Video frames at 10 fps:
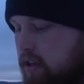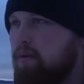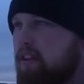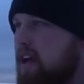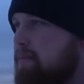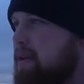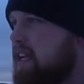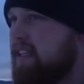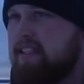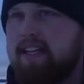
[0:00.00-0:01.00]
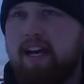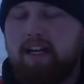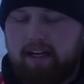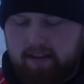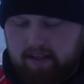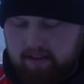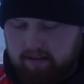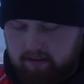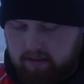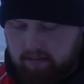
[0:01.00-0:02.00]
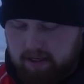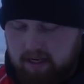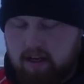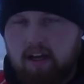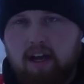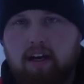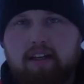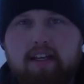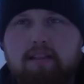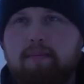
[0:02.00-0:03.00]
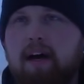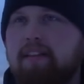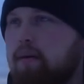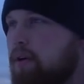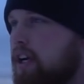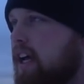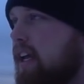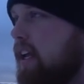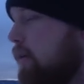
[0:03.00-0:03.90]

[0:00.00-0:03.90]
With that being said, I think this is going to be a key spot that we're going to